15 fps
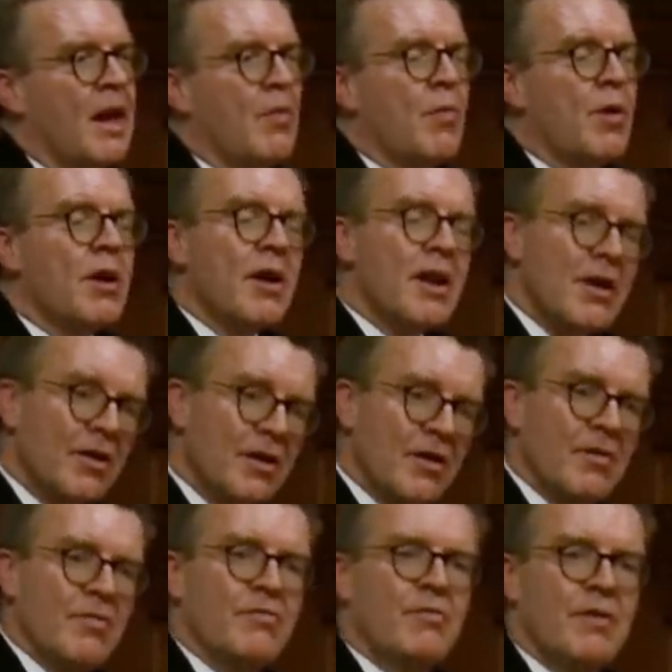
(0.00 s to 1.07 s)
And when I look
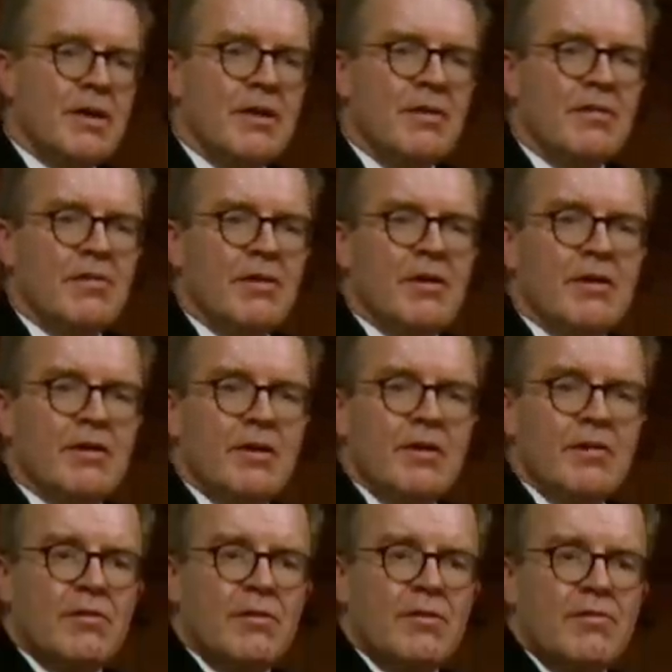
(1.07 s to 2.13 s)
at the figures, I look at the
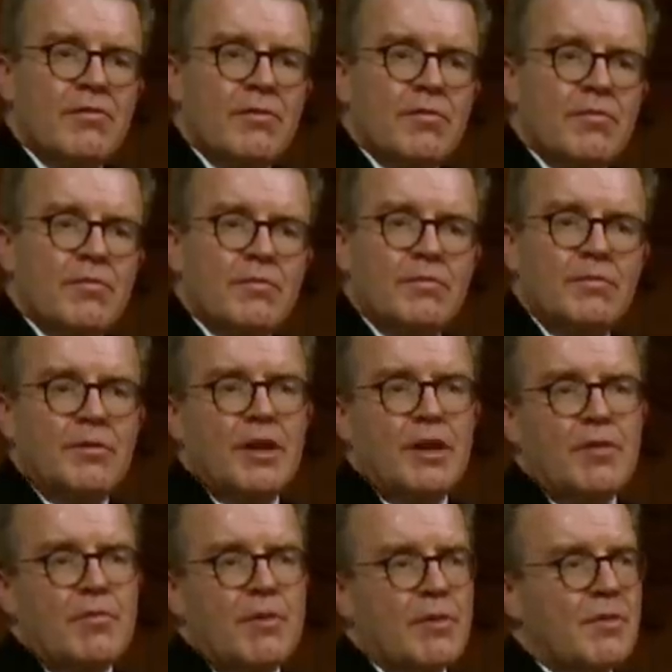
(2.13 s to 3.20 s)
stuff from, you
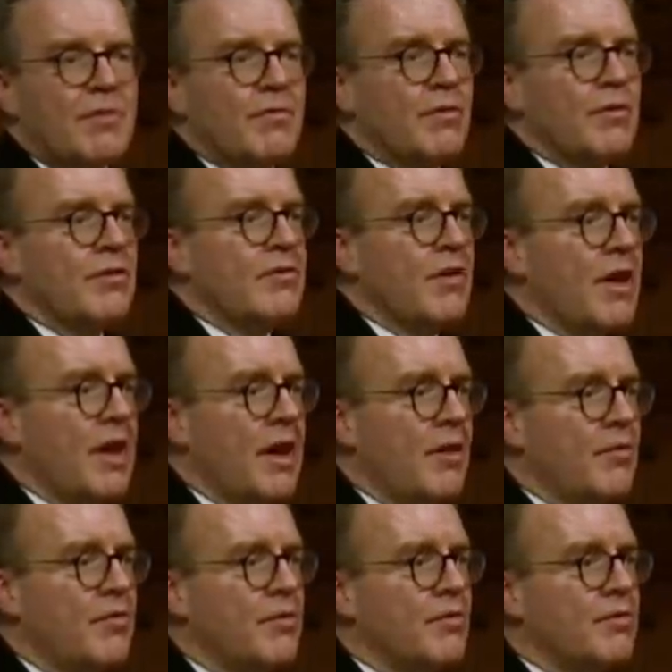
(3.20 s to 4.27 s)
know, maybe Virta
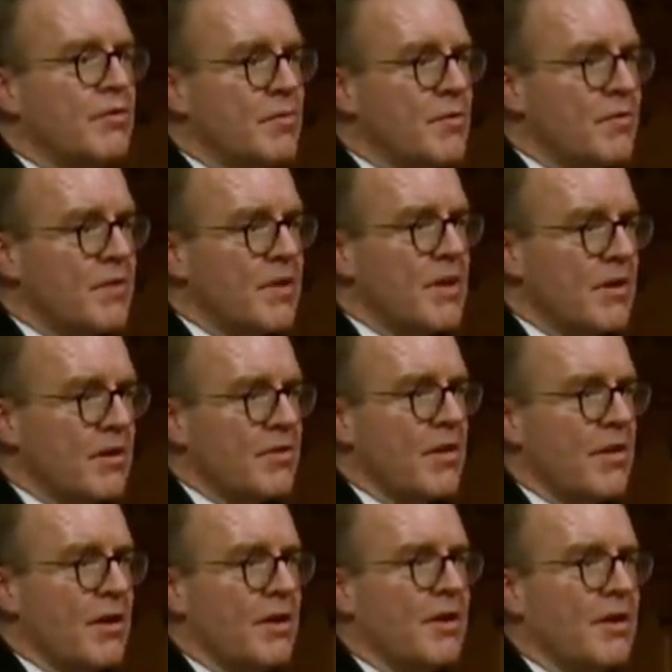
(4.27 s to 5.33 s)
Health or some of the
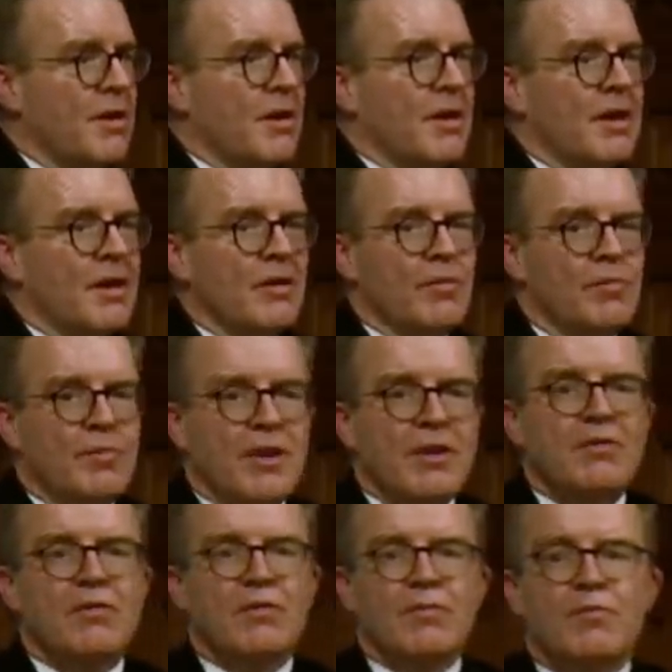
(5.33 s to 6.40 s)
other
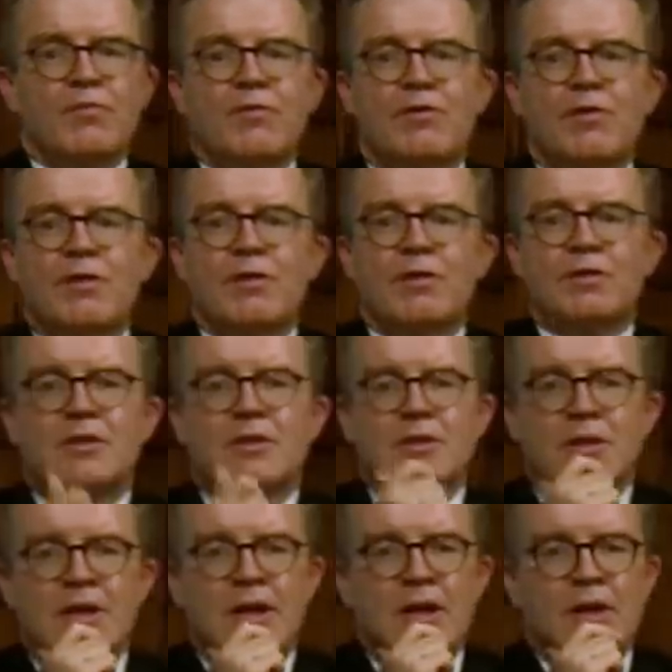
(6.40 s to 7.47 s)
pieces of research
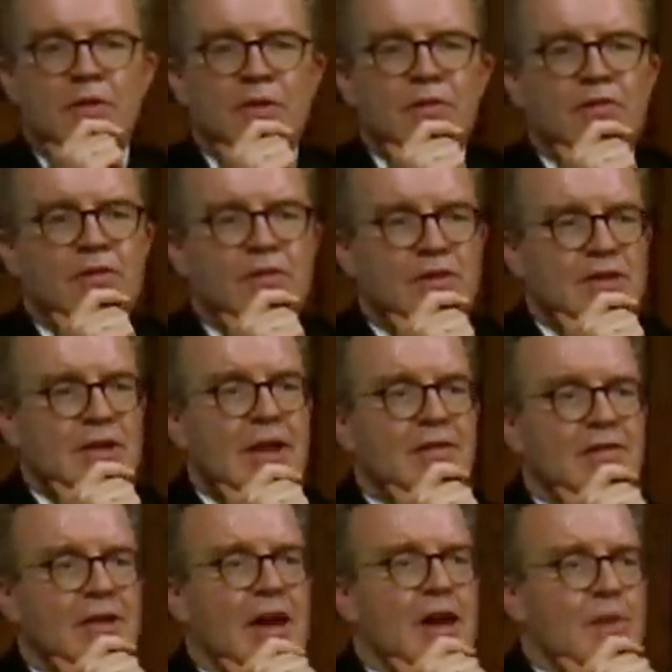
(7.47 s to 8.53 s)
that
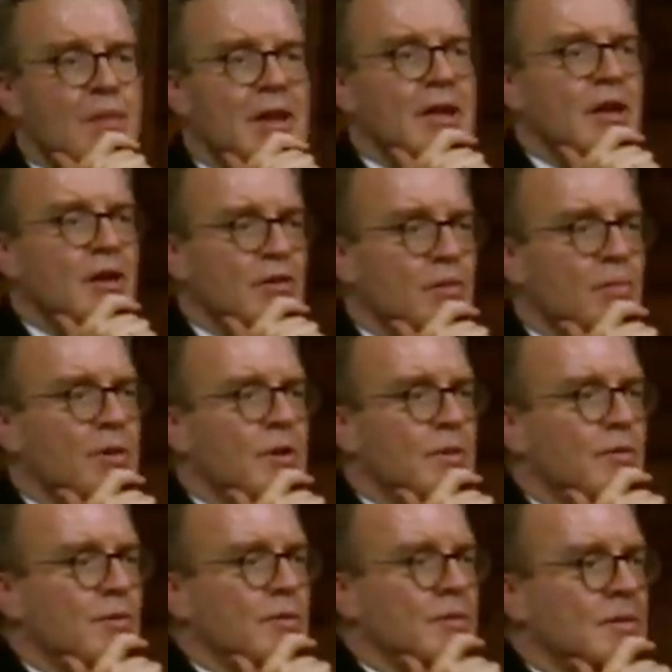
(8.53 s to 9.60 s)
suggest how many other
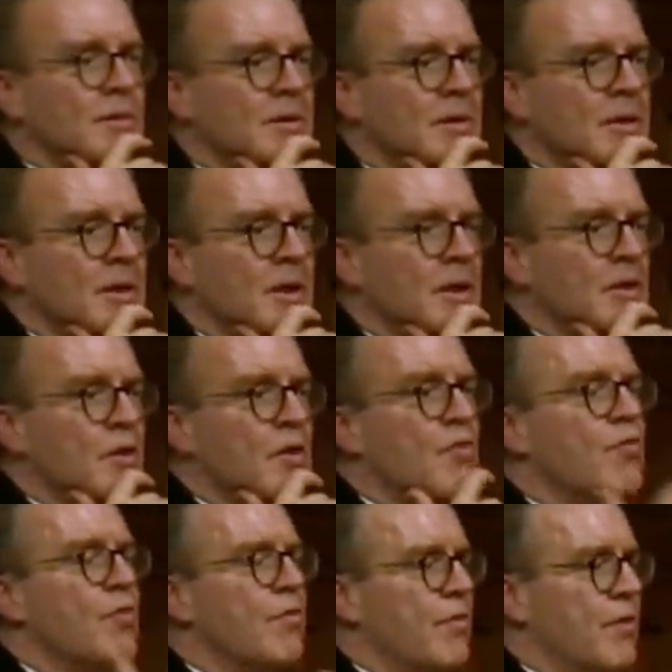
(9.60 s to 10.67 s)
people mm. could
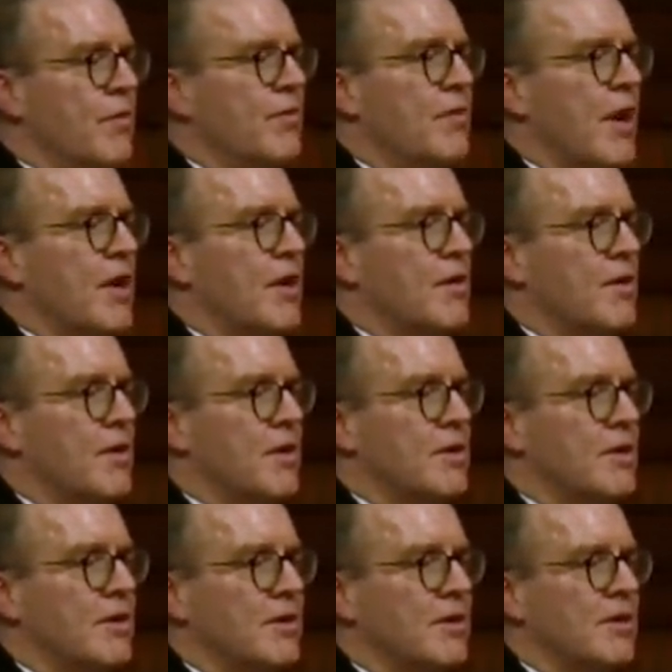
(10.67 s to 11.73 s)
reverse their
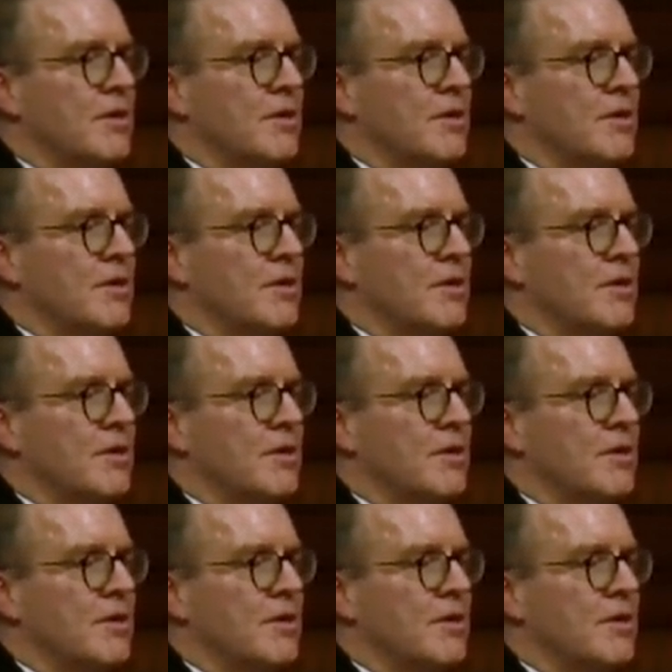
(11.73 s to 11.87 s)
condition